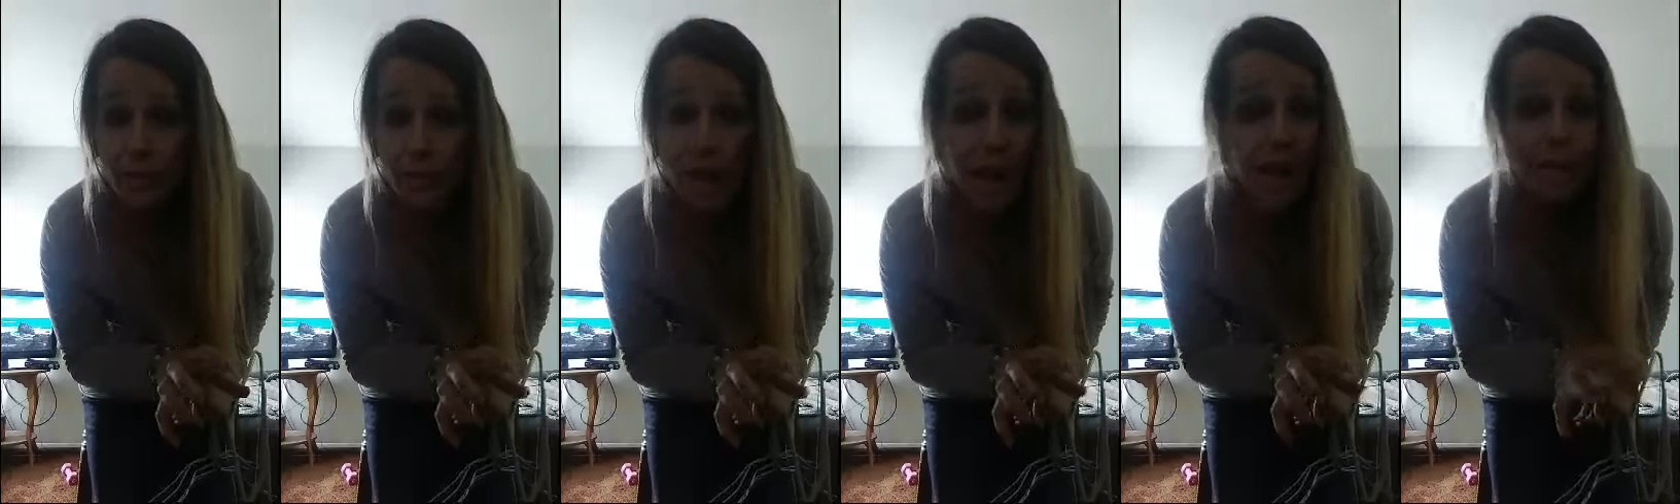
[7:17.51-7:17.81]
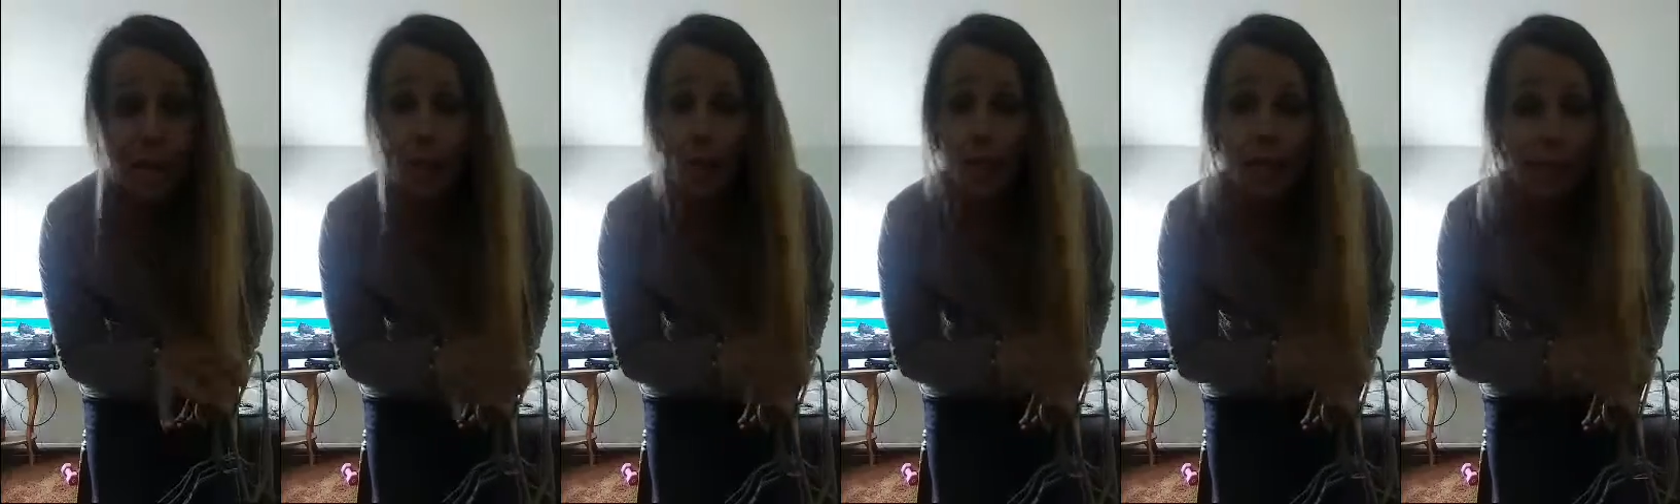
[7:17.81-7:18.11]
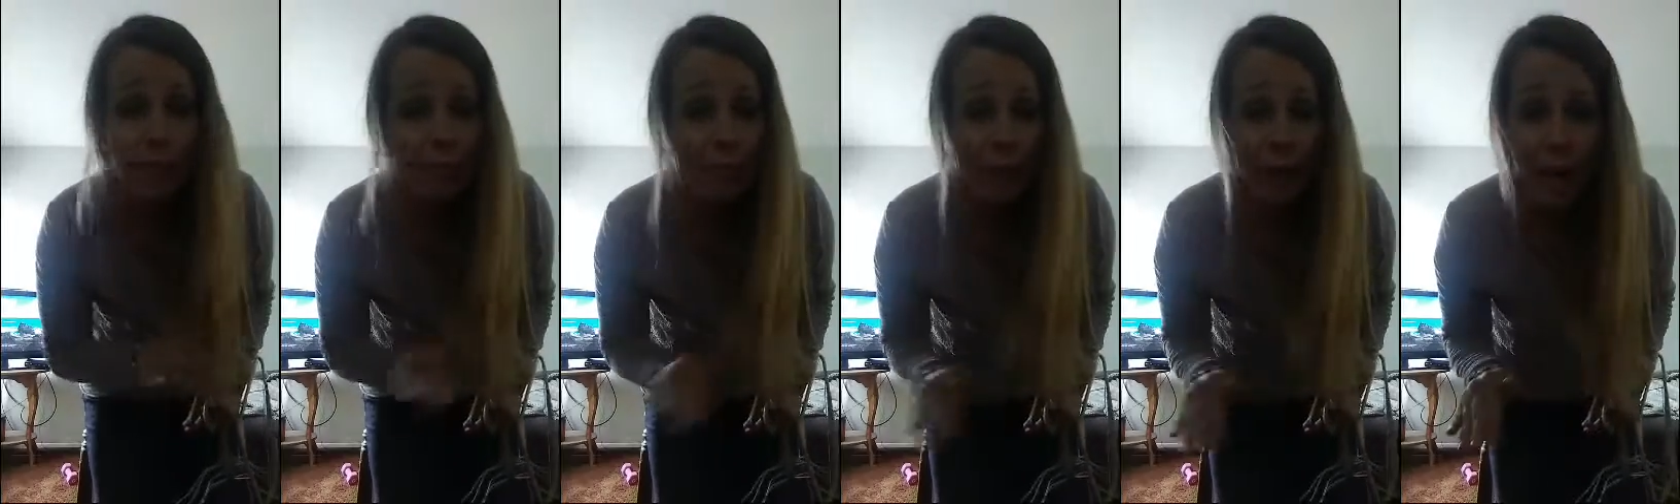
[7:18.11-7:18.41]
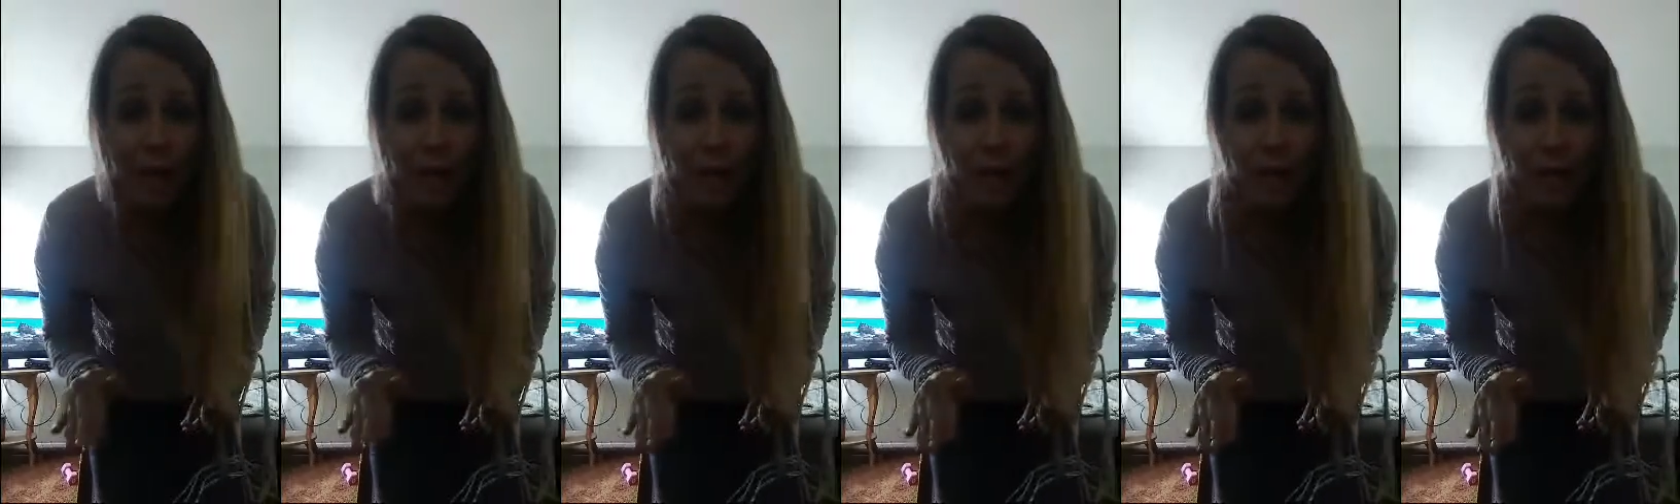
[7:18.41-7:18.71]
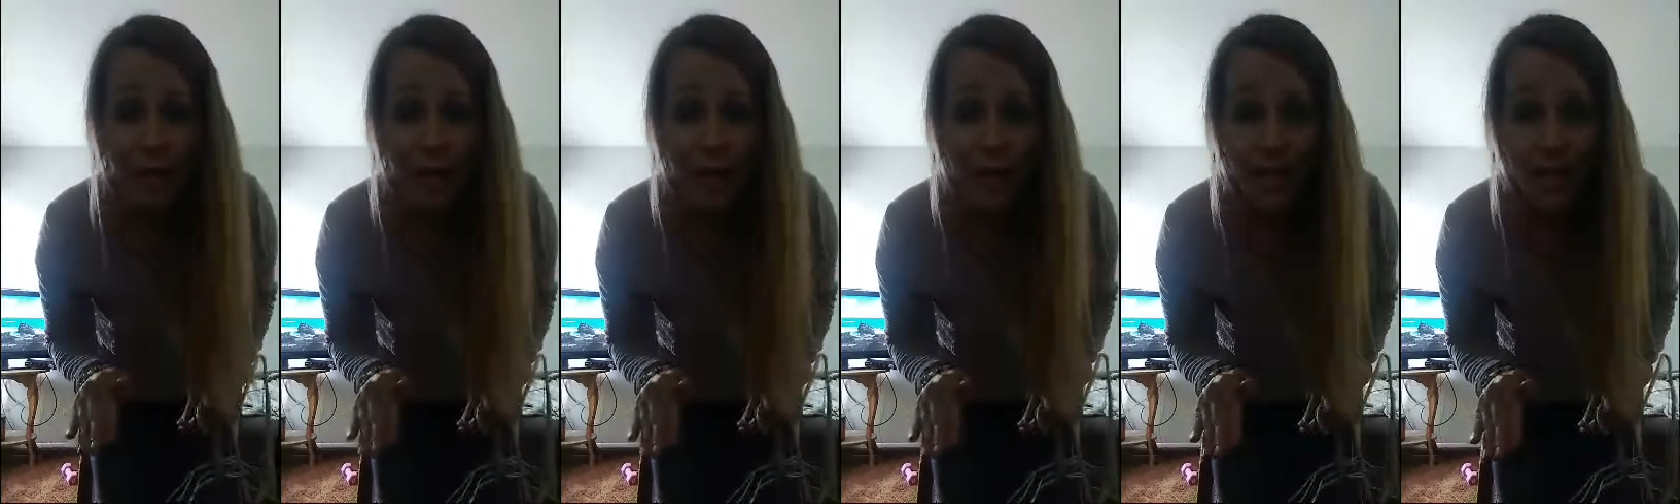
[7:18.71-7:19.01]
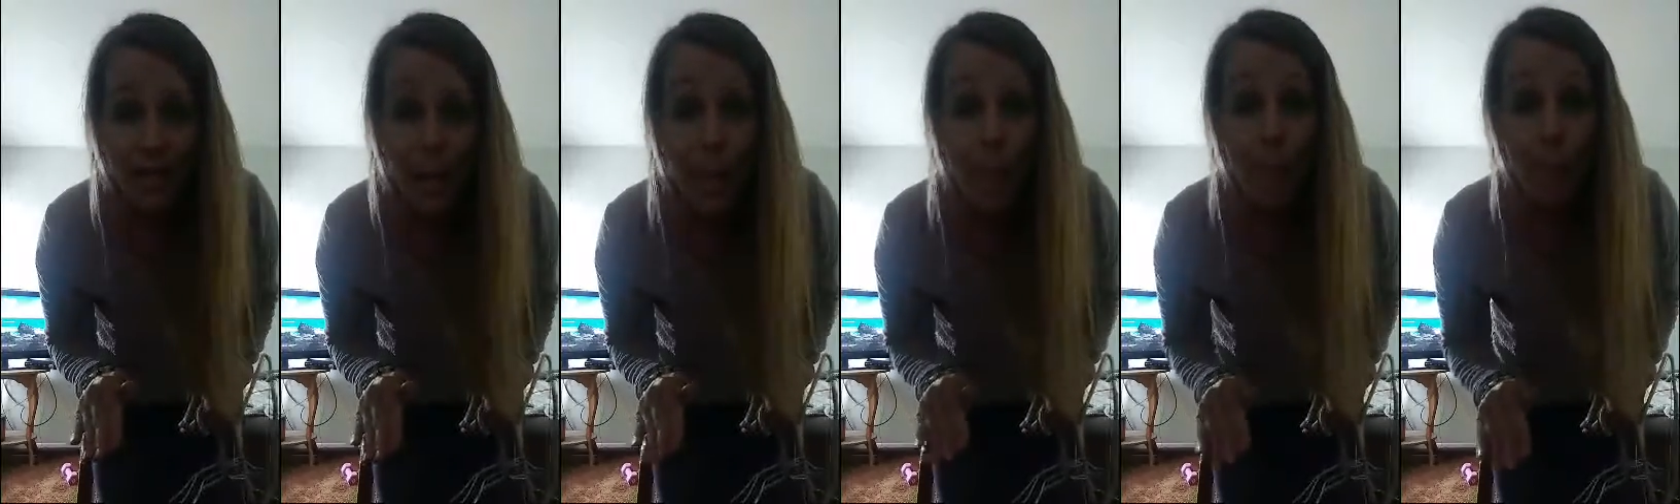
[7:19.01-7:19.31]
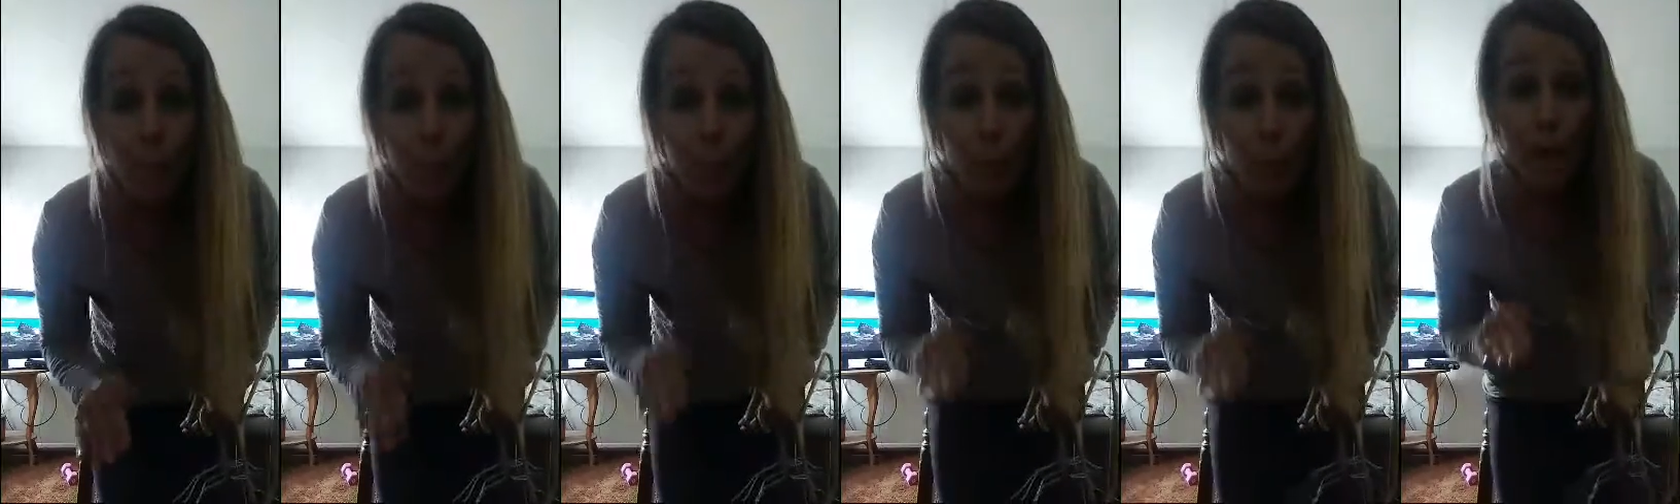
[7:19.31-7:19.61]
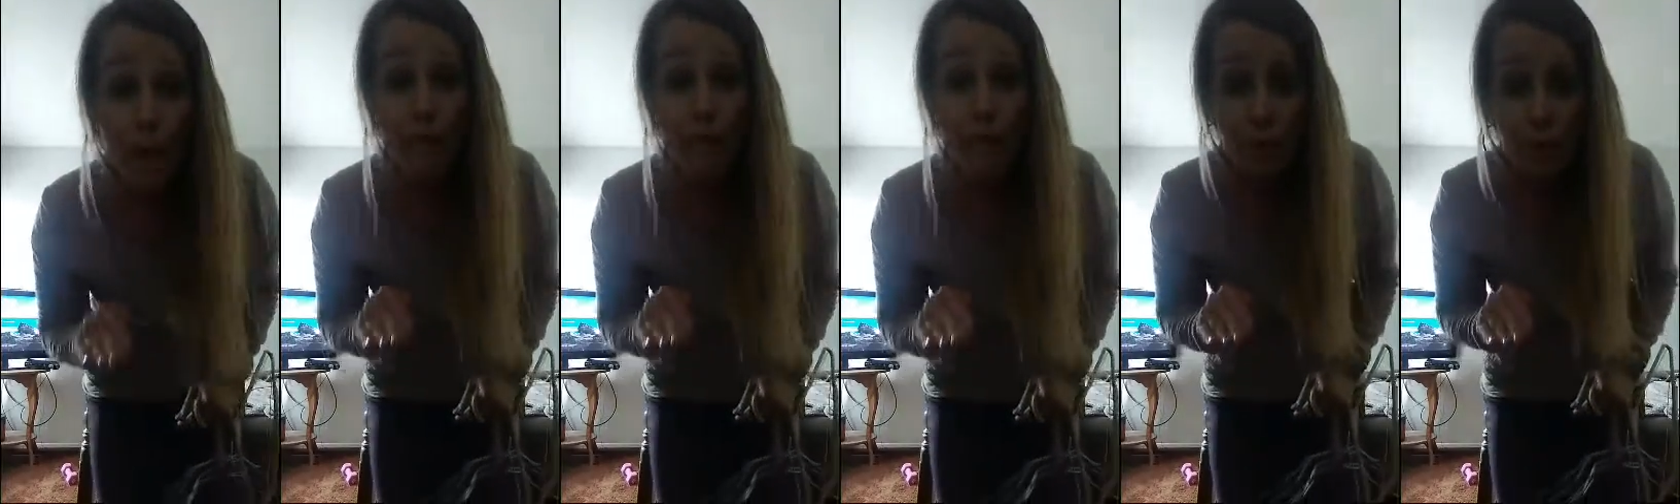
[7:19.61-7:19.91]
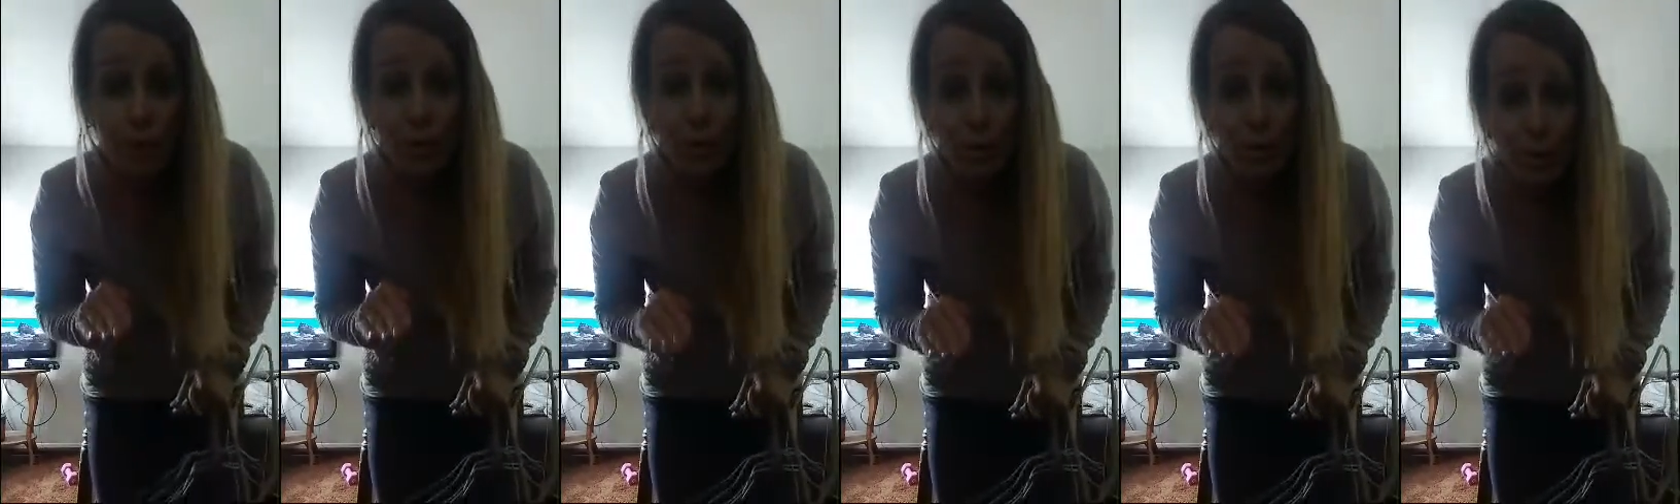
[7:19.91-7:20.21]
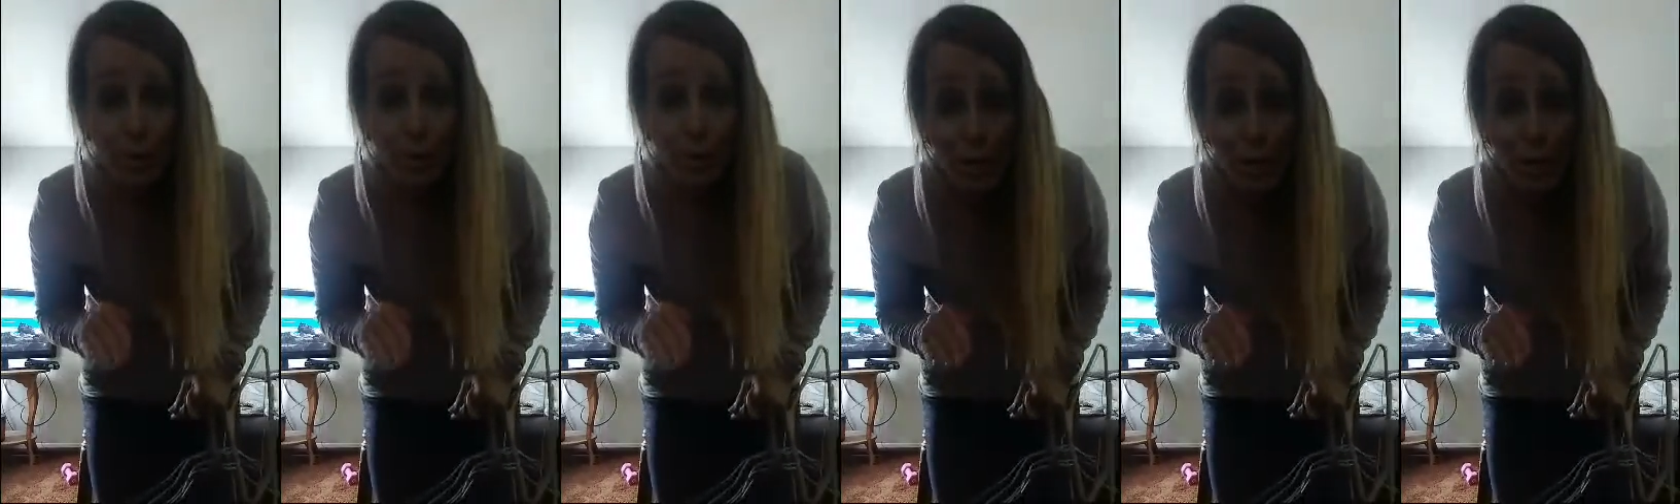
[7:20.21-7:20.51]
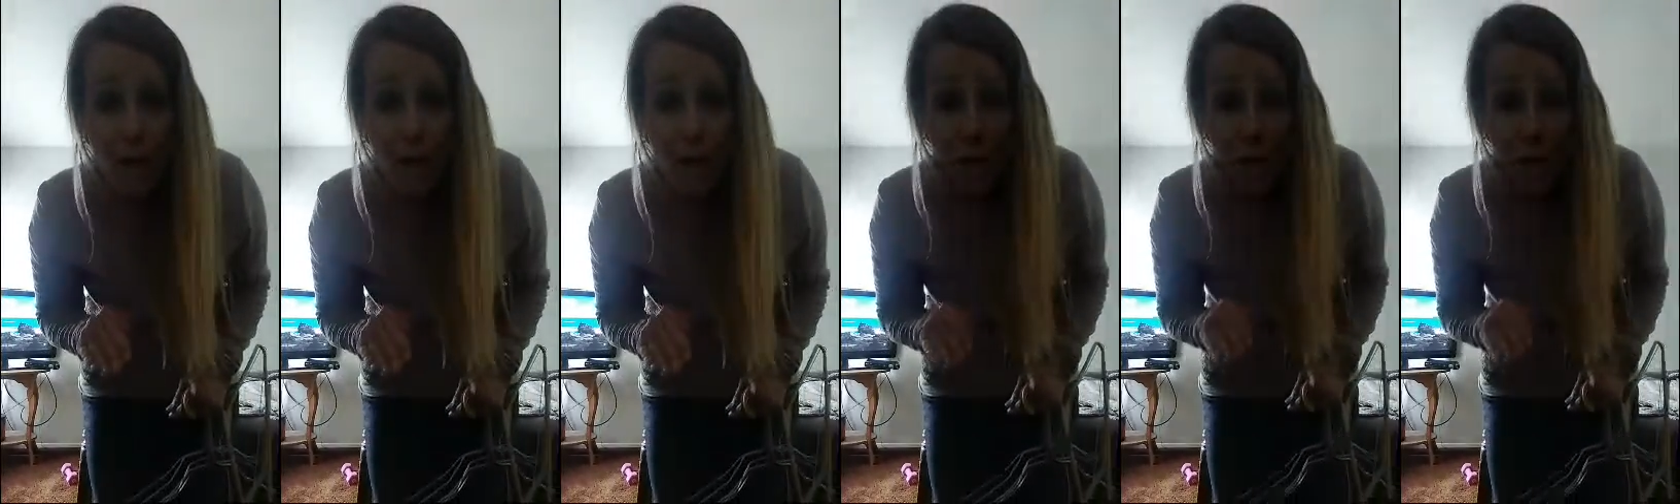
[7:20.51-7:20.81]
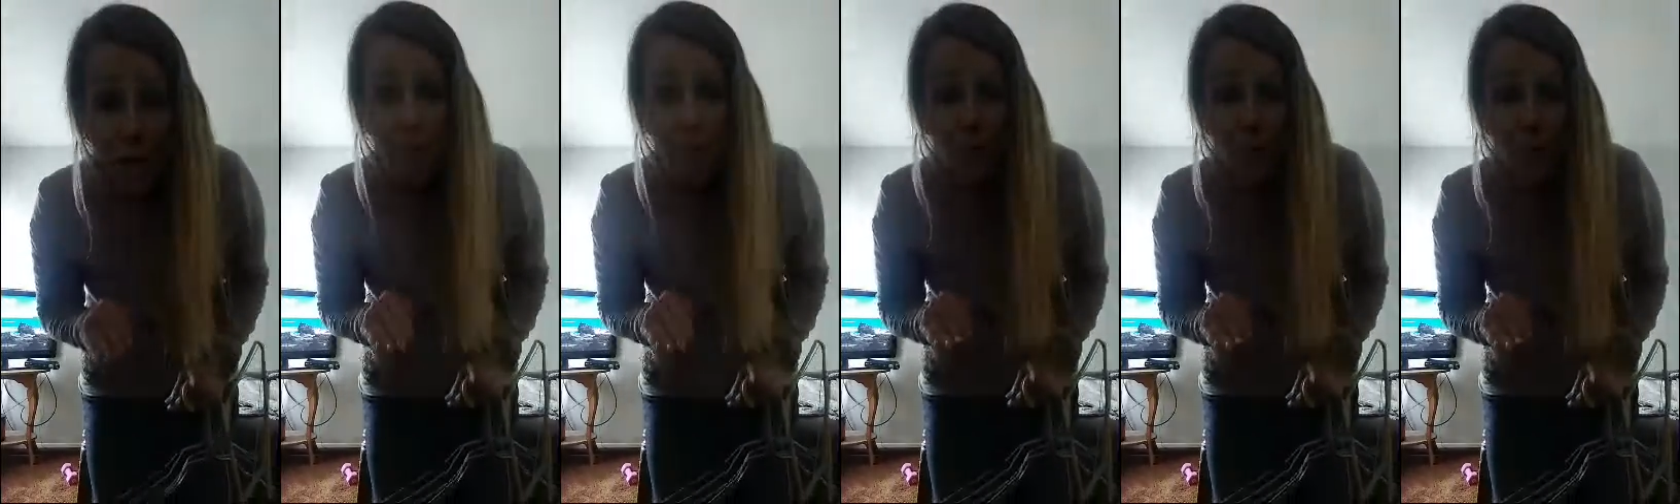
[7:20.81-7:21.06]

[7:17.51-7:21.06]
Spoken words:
I don't give a fuck about that. But what I do give a fuck about in